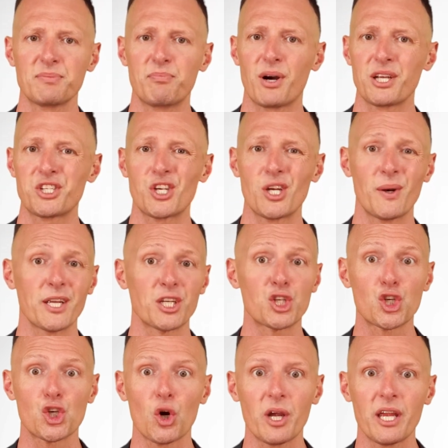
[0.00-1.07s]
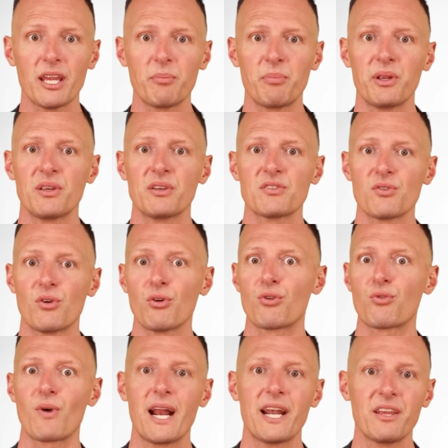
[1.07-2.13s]
by sharing shocking opinions or
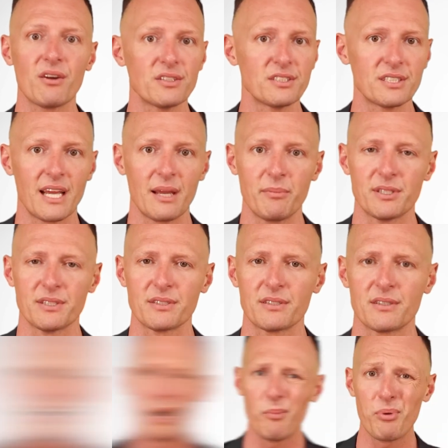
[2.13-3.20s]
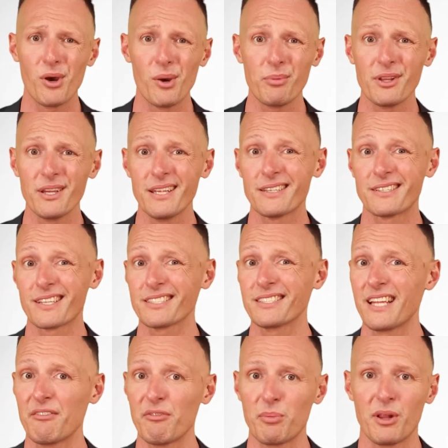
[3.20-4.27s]
grandiose statements. Hyperbole
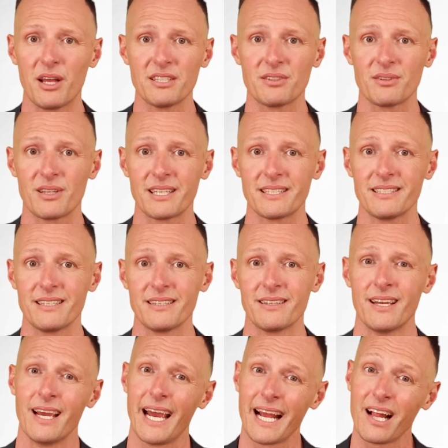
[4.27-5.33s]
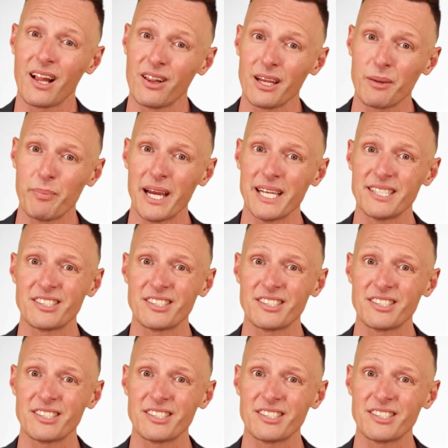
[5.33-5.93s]
doesn't have a place on LinkedIn, and clickbait